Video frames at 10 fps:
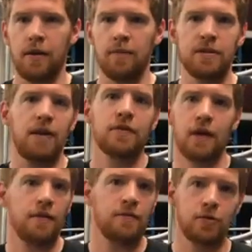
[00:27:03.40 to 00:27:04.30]
Devin
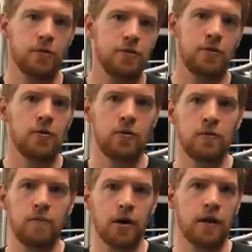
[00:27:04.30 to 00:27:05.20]
can give a tour too.
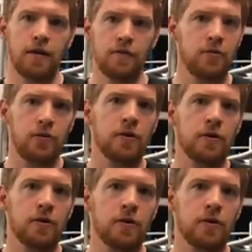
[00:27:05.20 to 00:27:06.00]
Mark can give a tour.